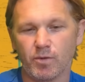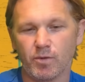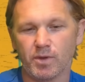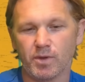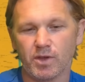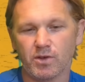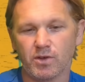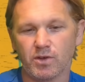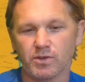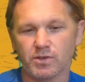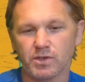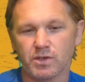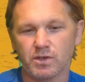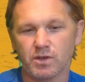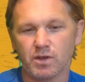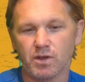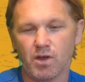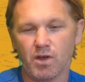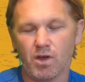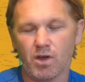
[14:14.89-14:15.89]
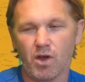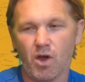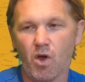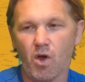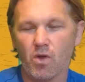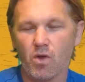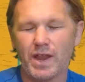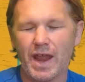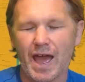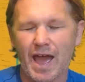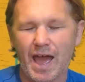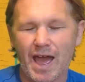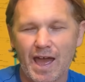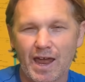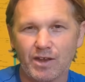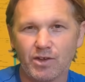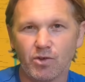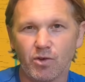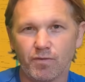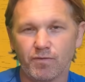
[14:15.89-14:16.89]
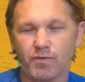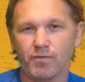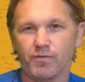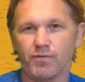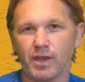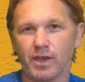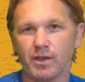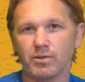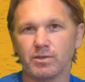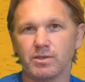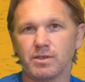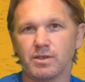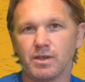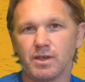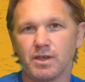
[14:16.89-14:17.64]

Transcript: because on and off the field,